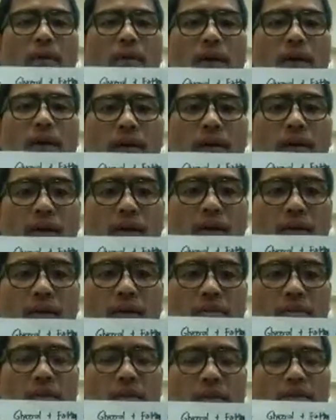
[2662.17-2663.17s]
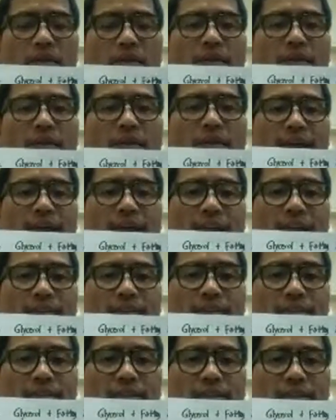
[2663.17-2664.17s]
plus fatty
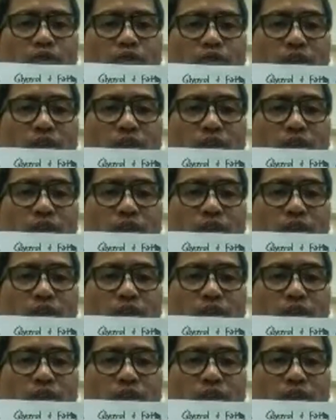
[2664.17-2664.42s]
acids.